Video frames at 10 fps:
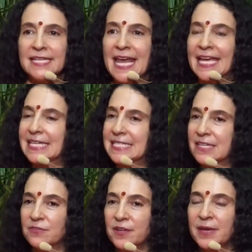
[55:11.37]

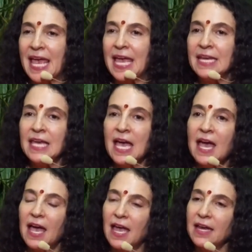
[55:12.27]
negativity. I mean,
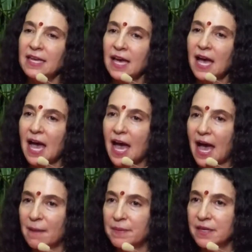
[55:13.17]
any
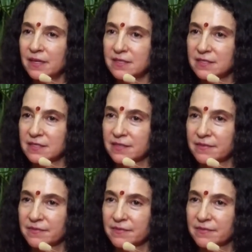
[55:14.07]
habit